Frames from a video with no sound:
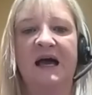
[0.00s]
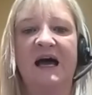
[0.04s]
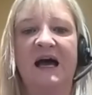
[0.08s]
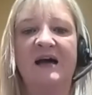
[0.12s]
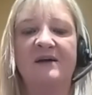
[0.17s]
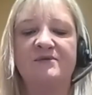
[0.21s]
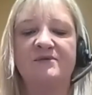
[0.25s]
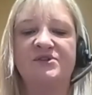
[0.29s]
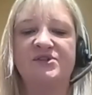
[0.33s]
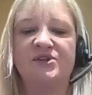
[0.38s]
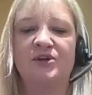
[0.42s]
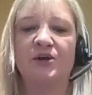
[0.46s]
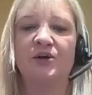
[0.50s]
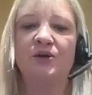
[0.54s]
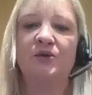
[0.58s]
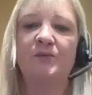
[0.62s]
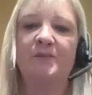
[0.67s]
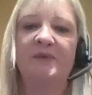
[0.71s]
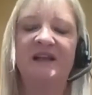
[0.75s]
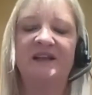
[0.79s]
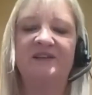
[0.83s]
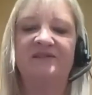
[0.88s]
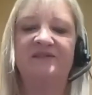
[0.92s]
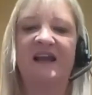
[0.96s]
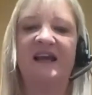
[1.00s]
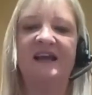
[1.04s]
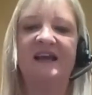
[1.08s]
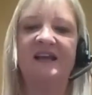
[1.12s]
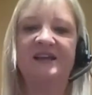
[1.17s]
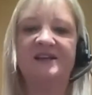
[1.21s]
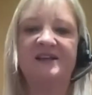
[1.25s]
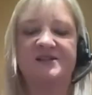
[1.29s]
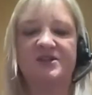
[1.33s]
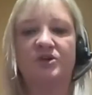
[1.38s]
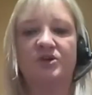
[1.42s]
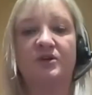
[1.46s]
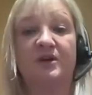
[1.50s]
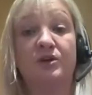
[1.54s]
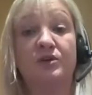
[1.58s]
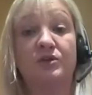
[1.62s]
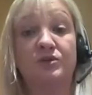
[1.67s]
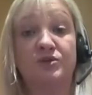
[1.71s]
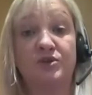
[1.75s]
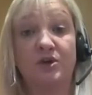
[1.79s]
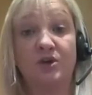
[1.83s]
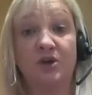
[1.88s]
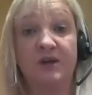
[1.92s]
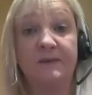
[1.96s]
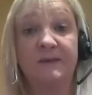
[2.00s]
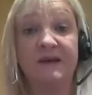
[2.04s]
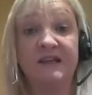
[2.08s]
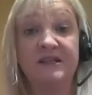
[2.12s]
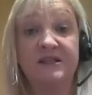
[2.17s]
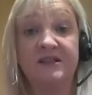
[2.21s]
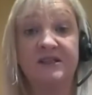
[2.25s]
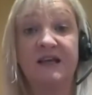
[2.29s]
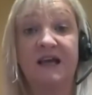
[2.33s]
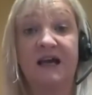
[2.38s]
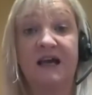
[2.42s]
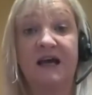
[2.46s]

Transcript: So bill of lading is a critical document